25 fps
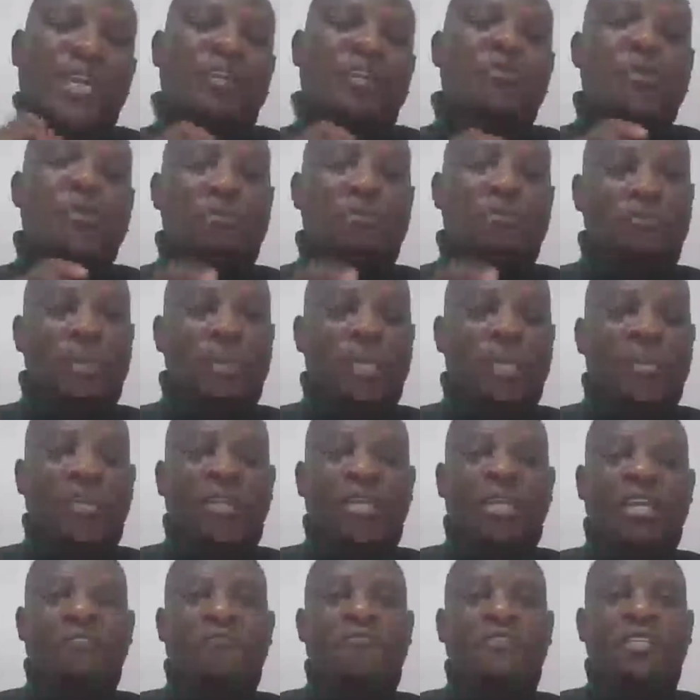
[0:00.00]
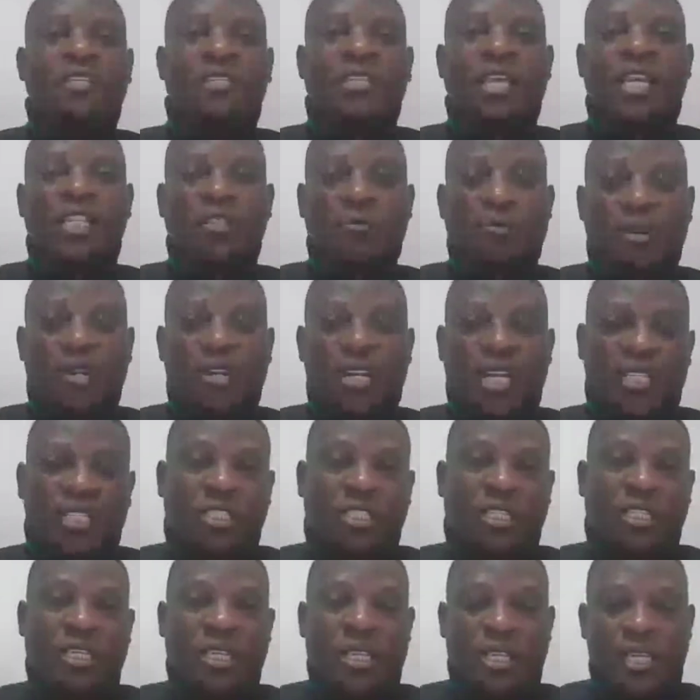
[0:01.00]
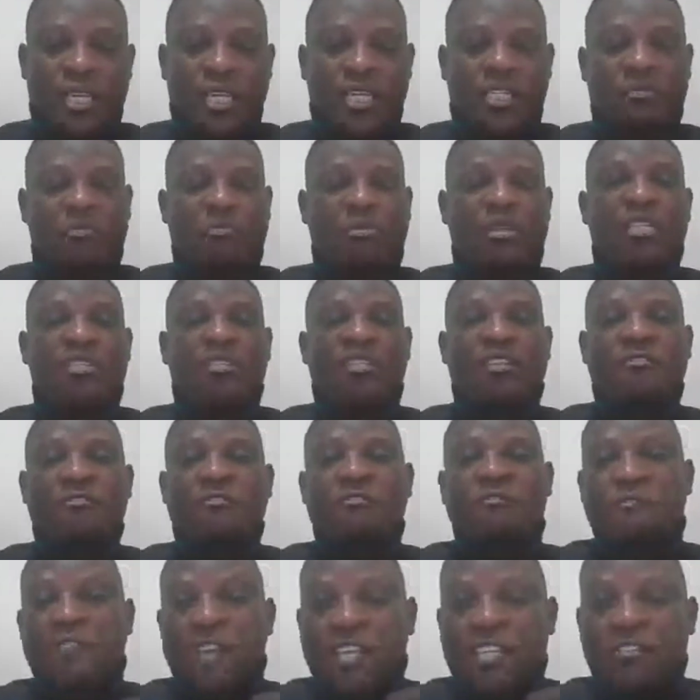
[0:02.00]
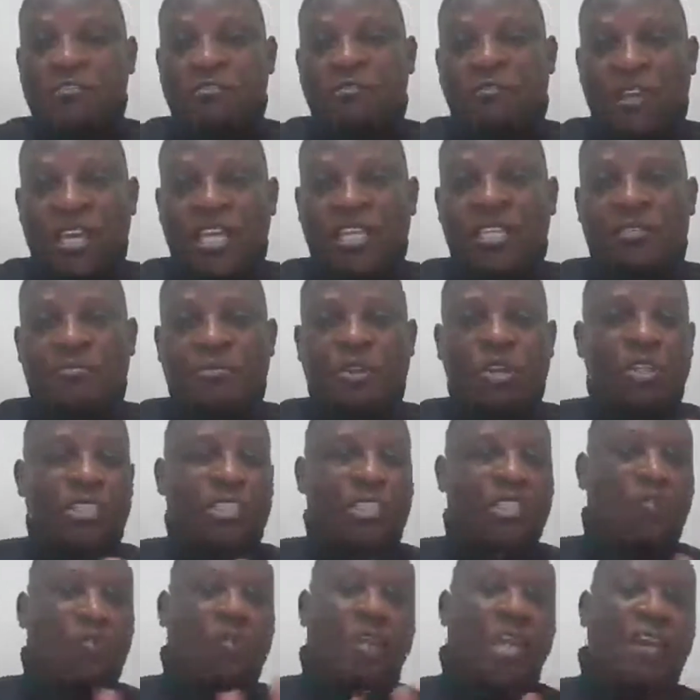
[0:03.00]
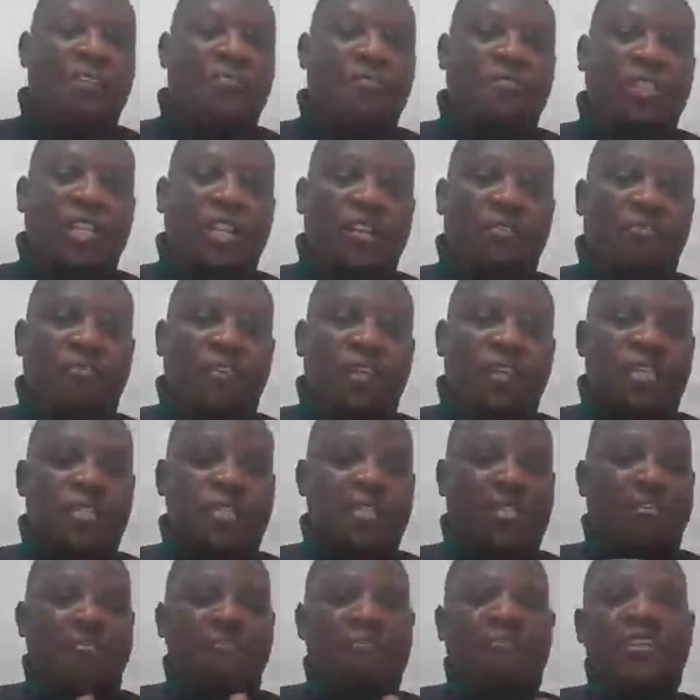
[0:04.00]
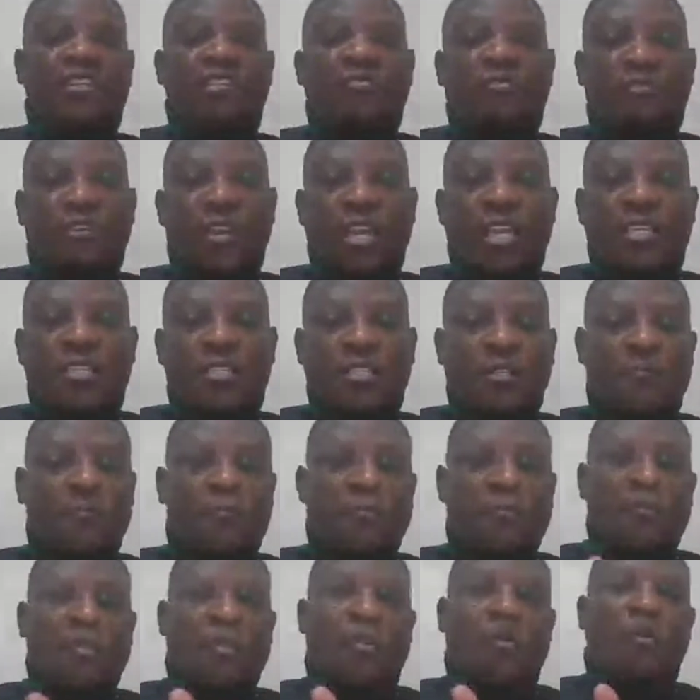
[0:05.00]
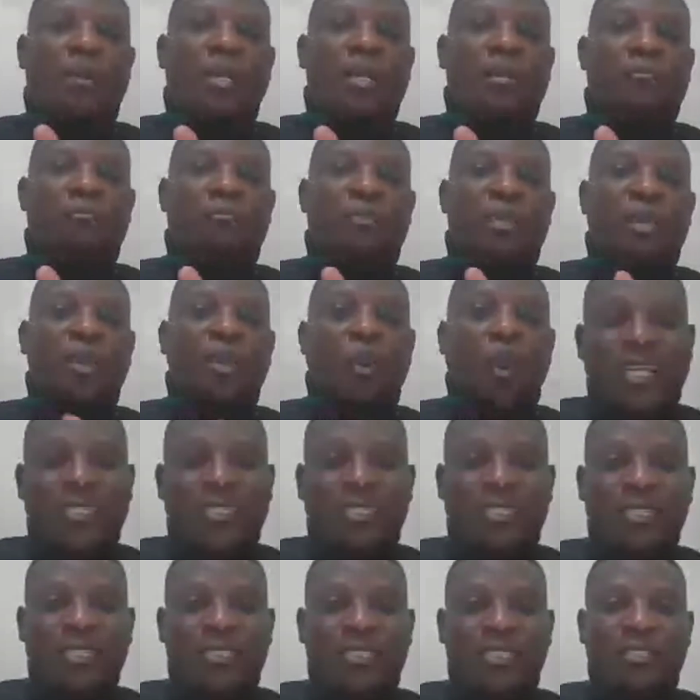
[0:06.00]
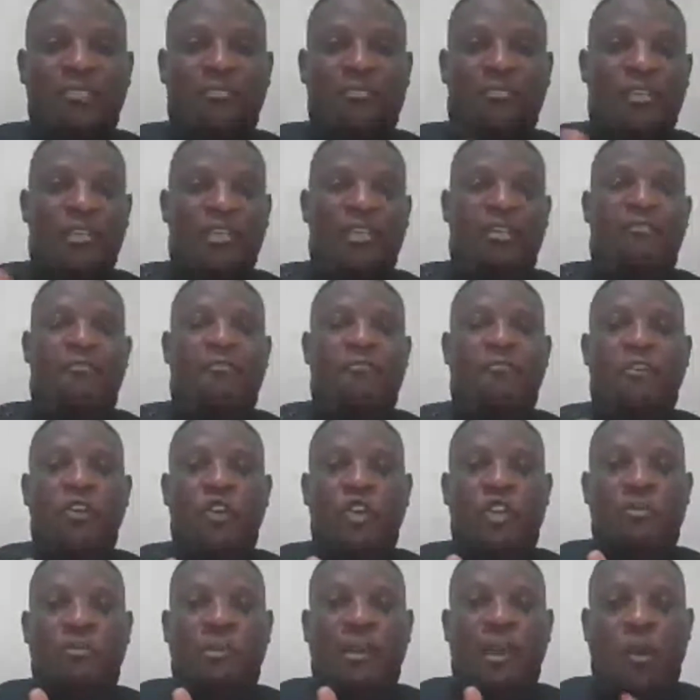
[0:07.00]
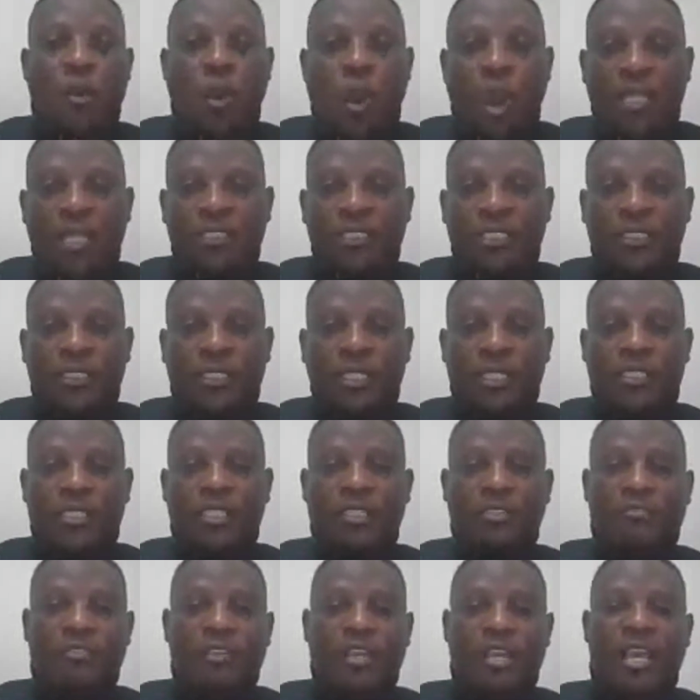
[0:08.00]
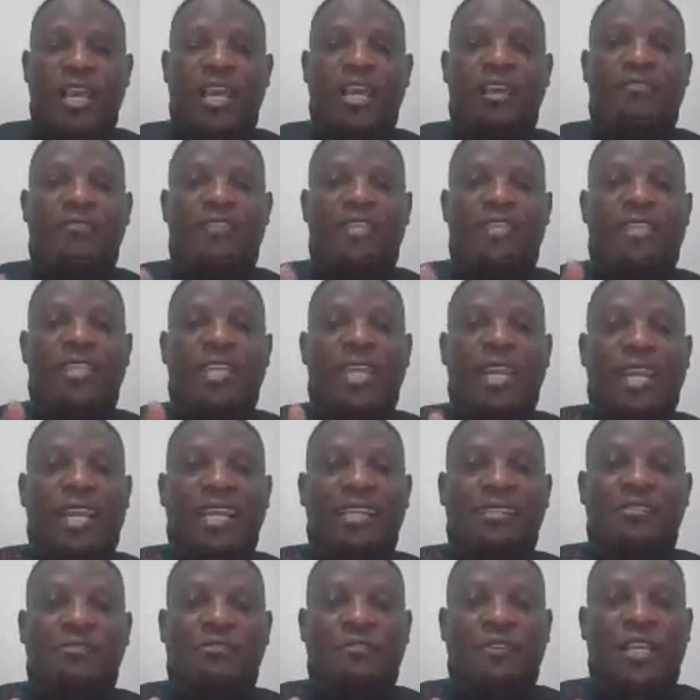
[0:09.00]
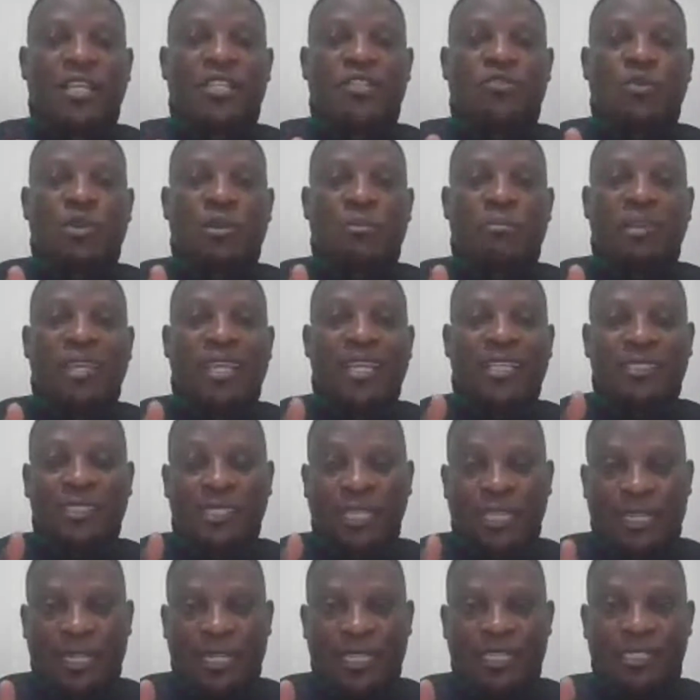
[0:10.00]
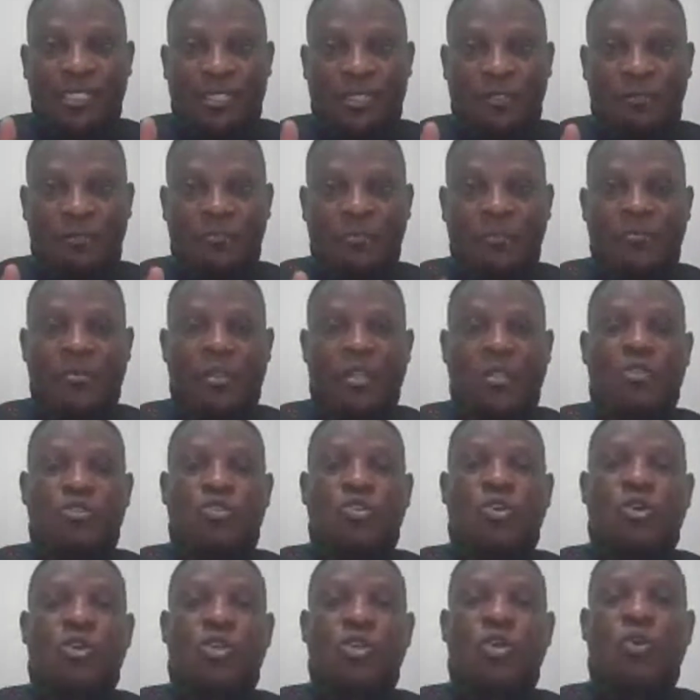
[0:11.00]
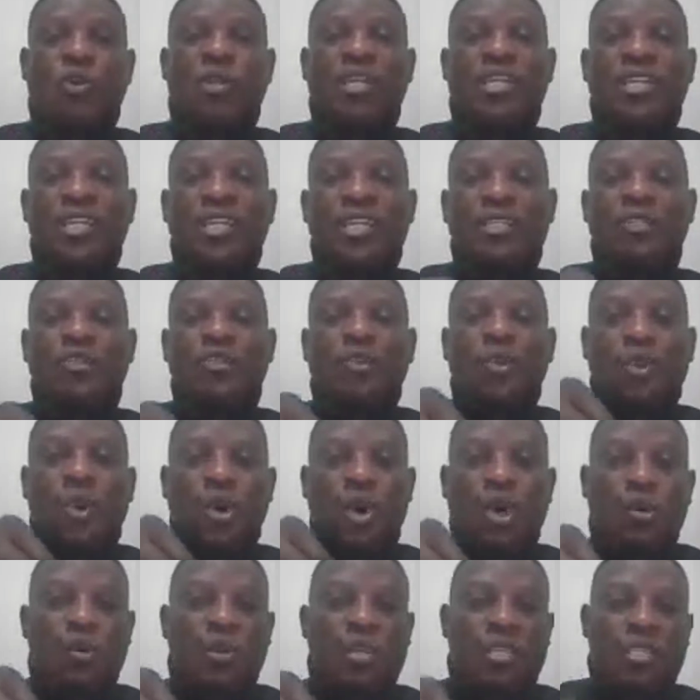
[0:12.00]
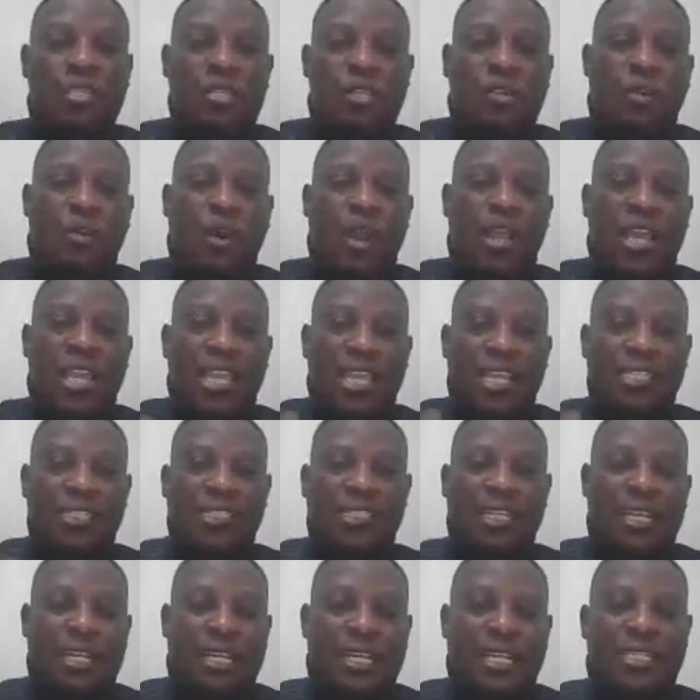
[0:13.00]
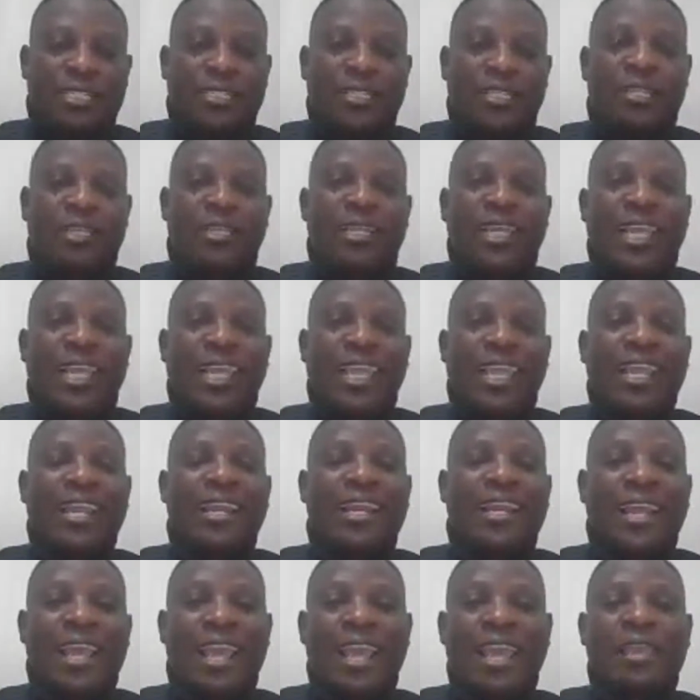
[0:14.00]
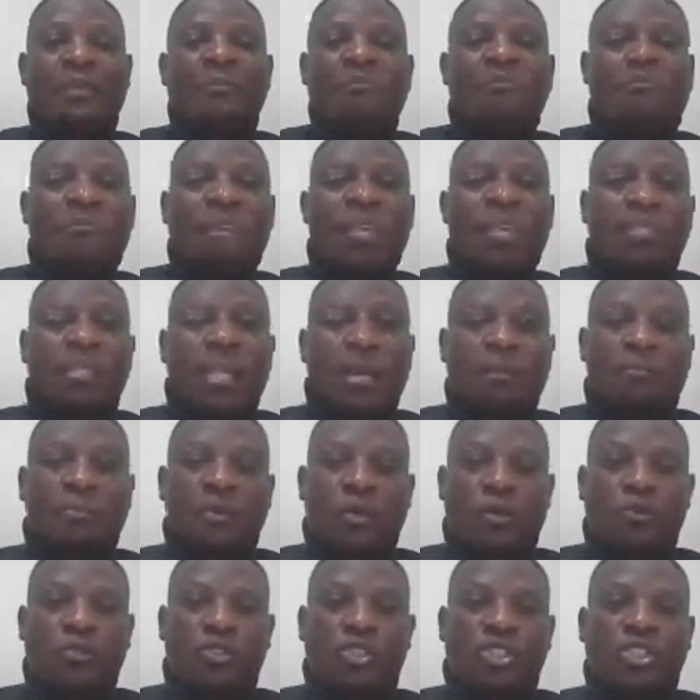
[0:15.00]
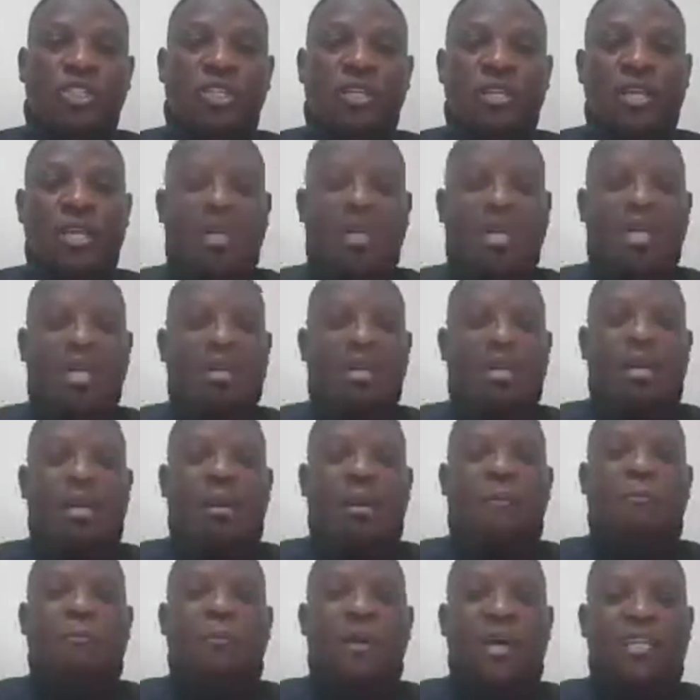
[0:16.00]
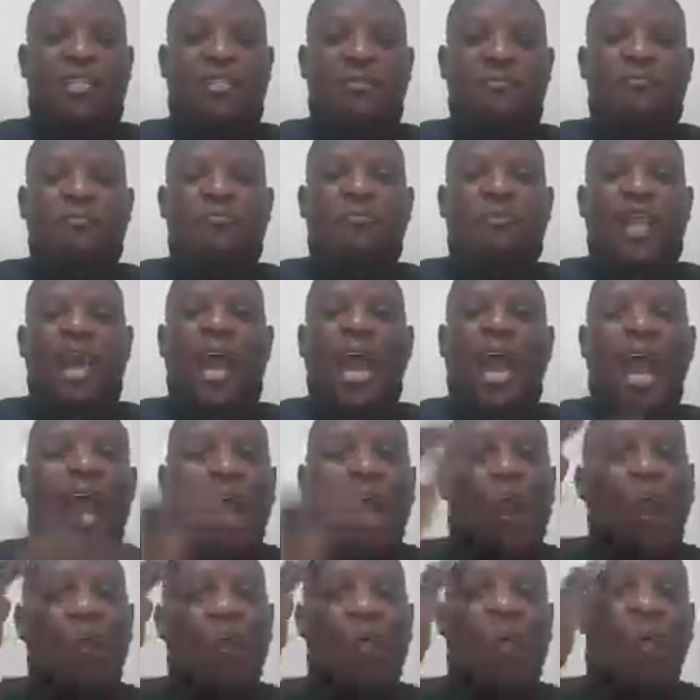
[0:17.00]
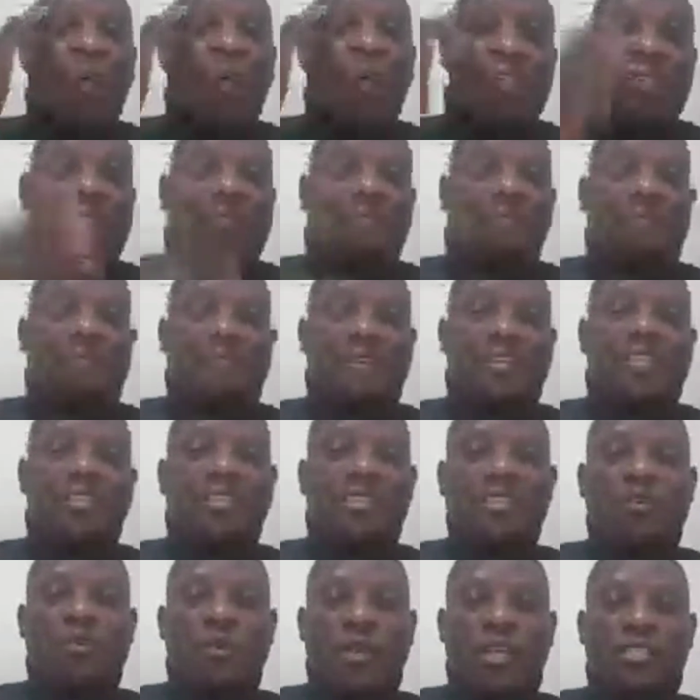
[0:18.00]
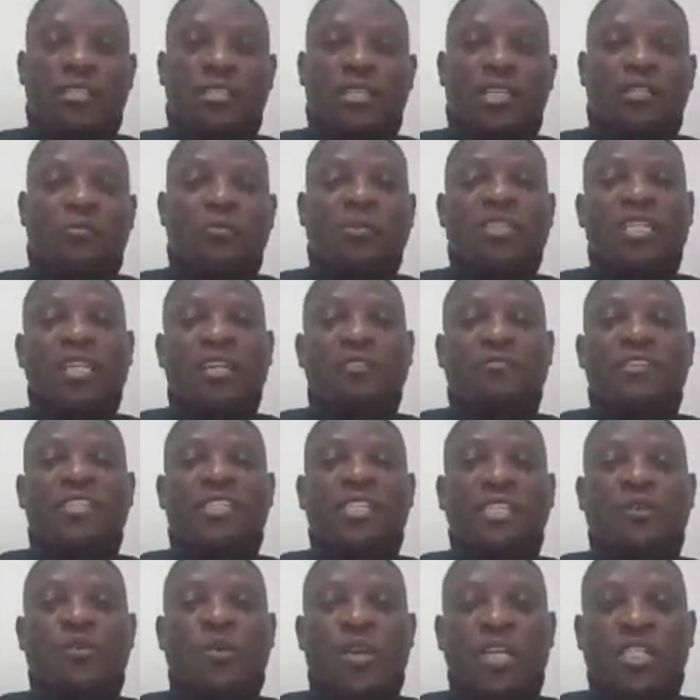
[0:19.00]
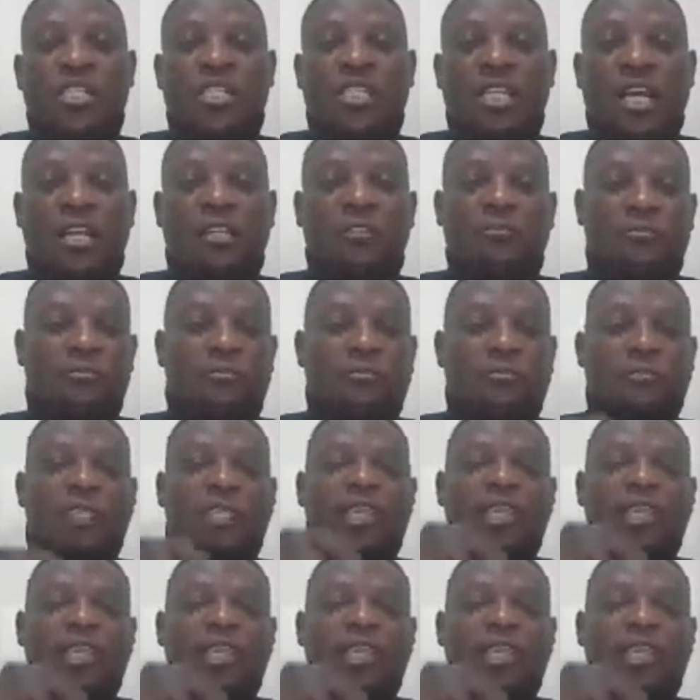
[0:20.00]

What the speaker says: that we mean, if it's exploratory, it means the first phase, because it will have three phases. The first phase will be qualitative, followed by quantitative, and then the last phase will be integration. So you will always require integration in a mixed approach. But how, or the first sequence, especially if it's sequential,